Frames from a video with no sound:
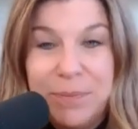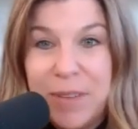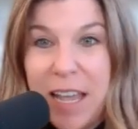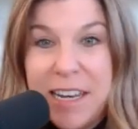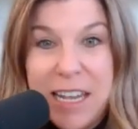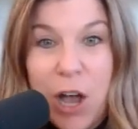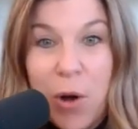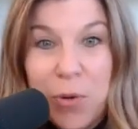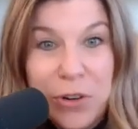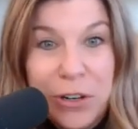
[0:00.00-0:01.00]
Any
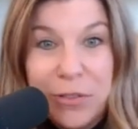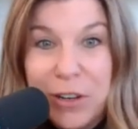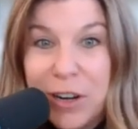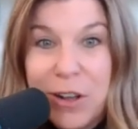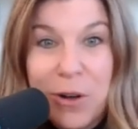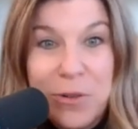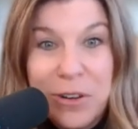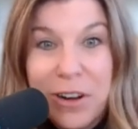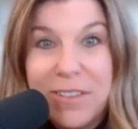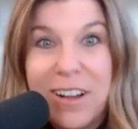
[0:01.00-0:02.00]
owner, if you're an
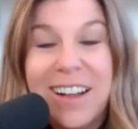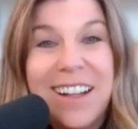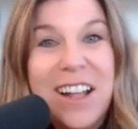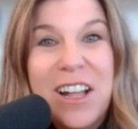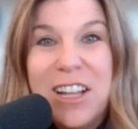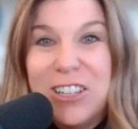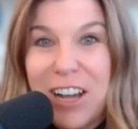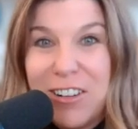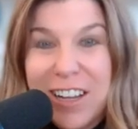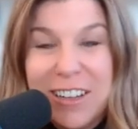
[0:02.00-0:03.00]
owner of a
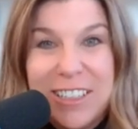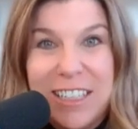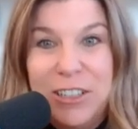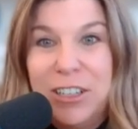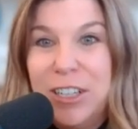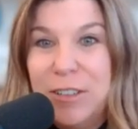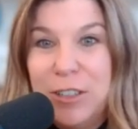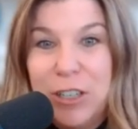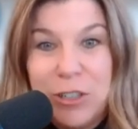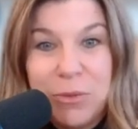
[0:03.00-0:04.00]
childcare center, if
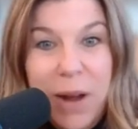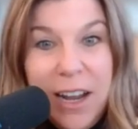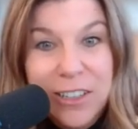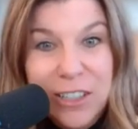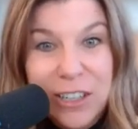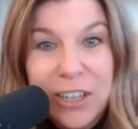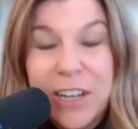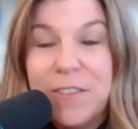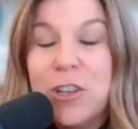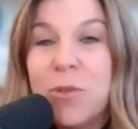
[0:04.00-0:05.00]
you're a director,
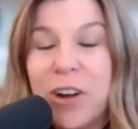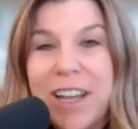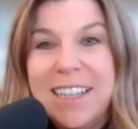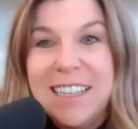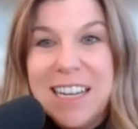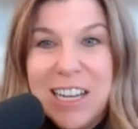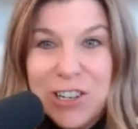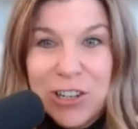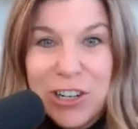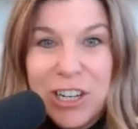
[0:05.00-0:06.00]
if you are a
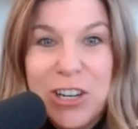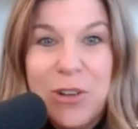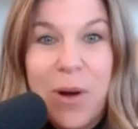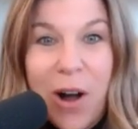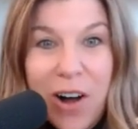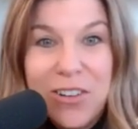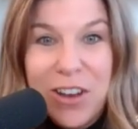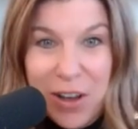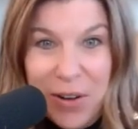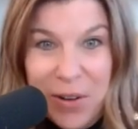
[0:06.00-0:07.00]
teacher, you all
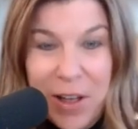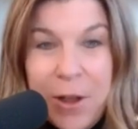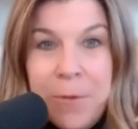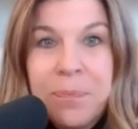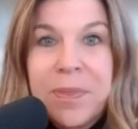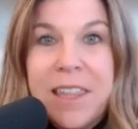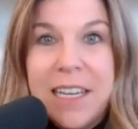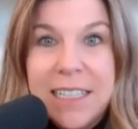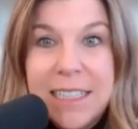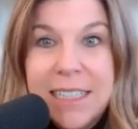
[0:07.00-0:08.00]
know
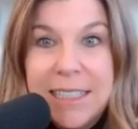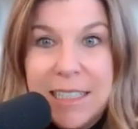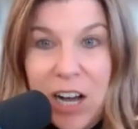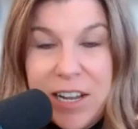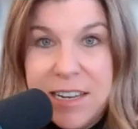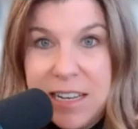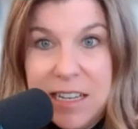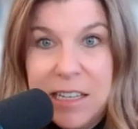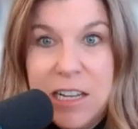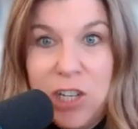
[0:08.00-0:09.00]
this is not an
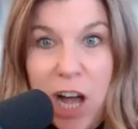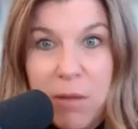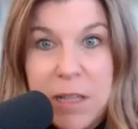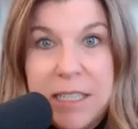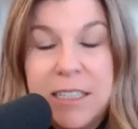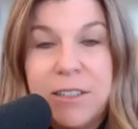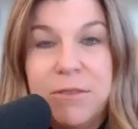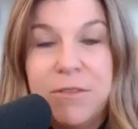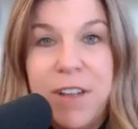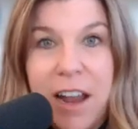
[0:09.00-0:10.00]
easy job. This is a
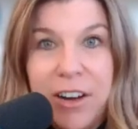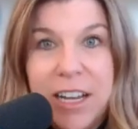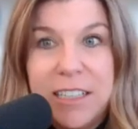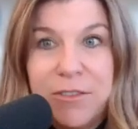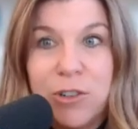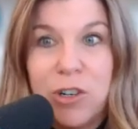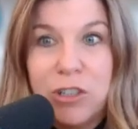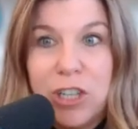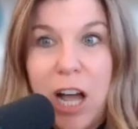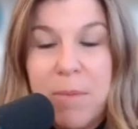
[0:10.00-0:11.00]
very difficult
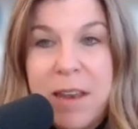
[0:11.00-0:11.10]
job.